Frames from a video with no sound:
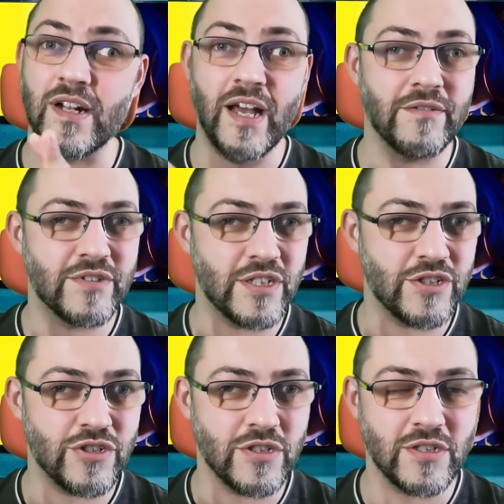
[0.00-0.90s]
live
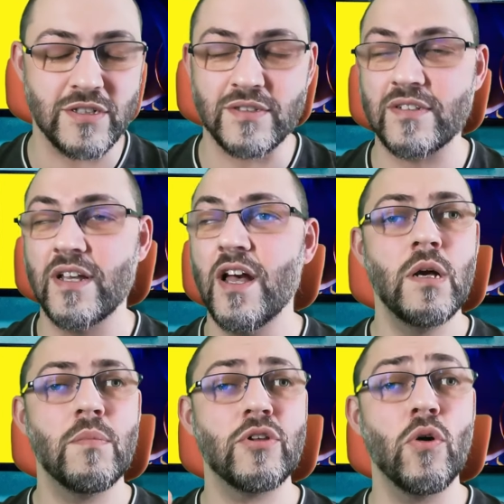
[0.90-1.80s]
sessions,
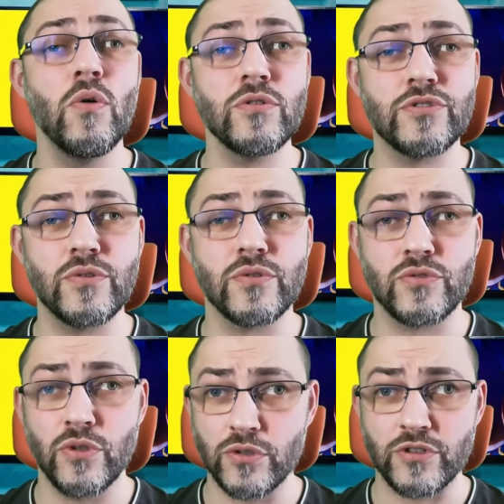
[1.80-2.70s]
but also
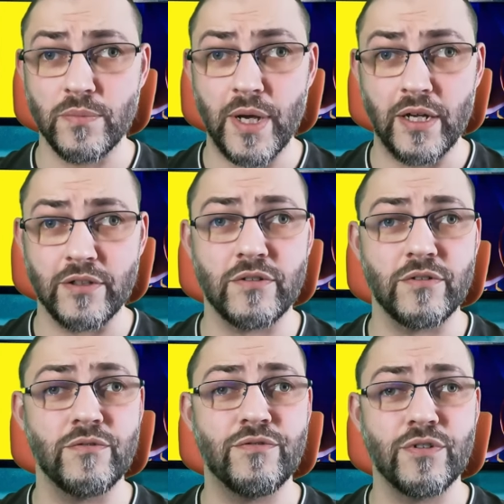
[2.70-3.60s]
talks about
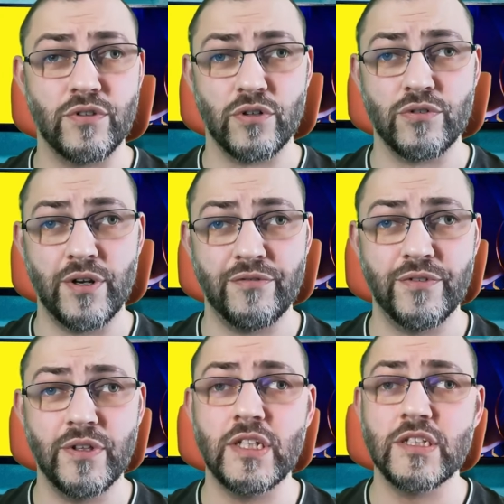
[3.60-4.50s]

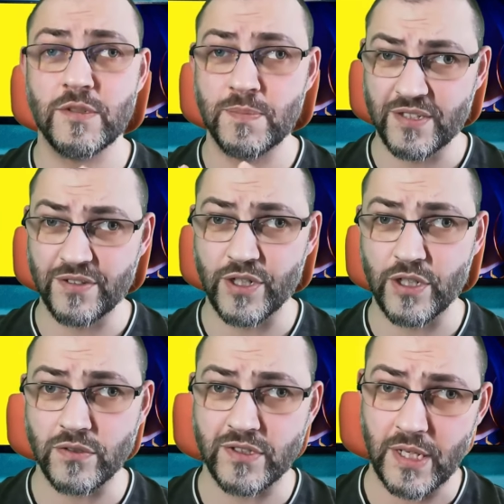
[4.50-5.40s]
photography specific
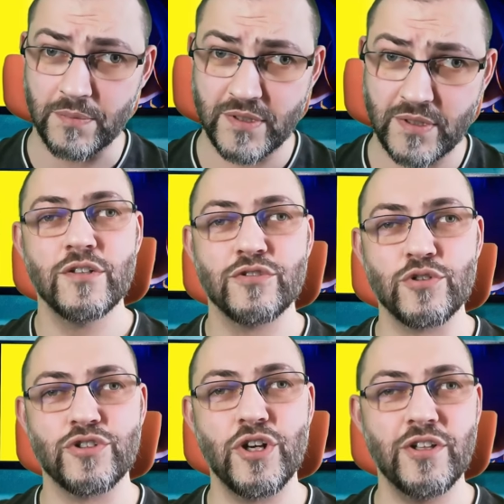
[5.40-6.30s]
concepts.
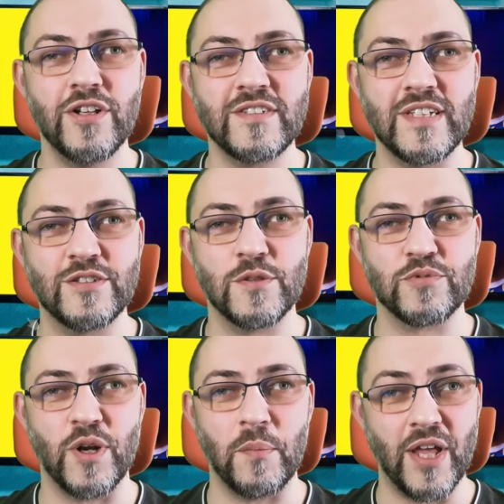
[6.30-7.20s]
So join us and
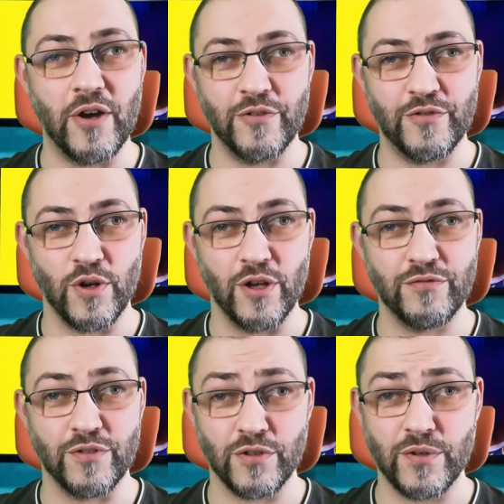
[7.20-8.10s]
subscribe now if you
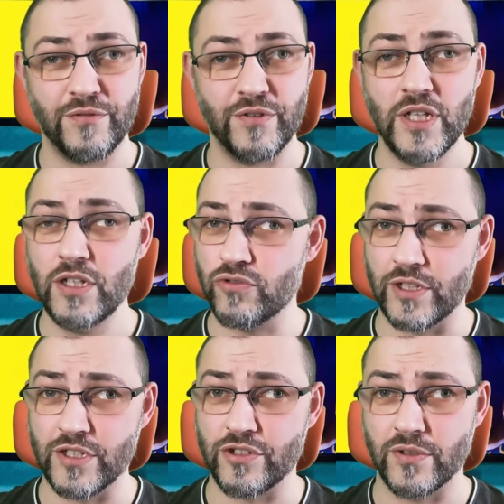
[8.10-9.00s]
love photography,
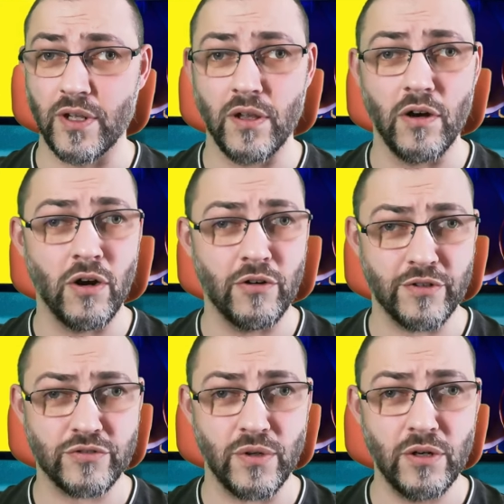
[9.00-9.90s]
traditional or
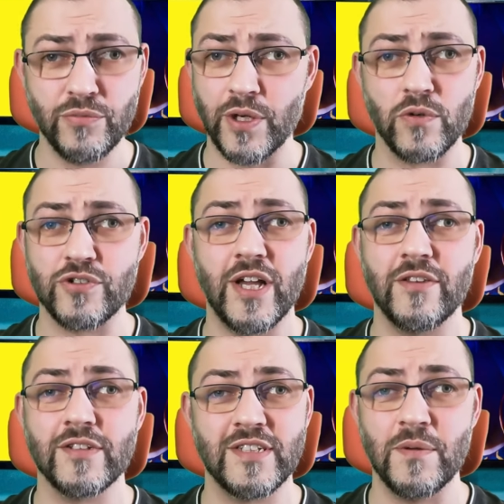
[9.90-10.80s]
virtual. We all share
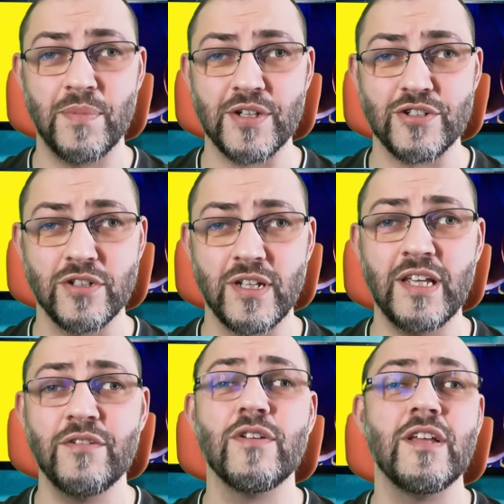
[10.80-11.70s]
the same passion
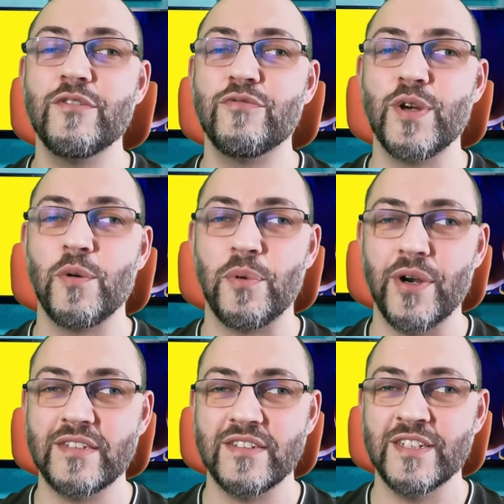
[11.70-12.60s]
even if we
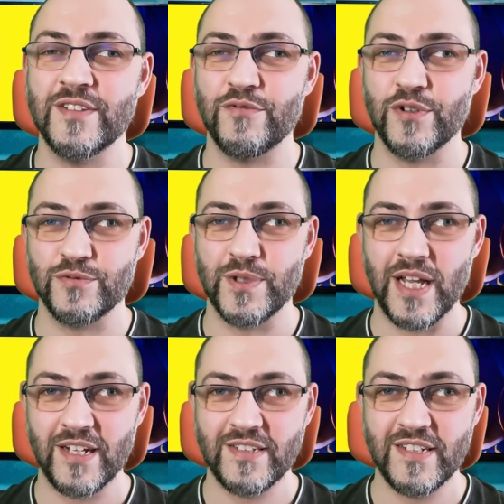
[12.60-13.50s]
operate in different
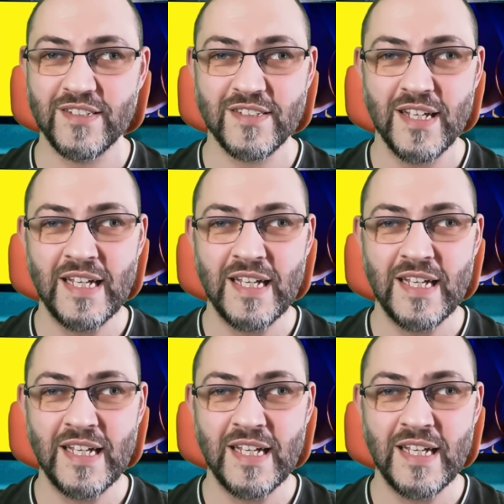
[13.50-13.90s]
realities.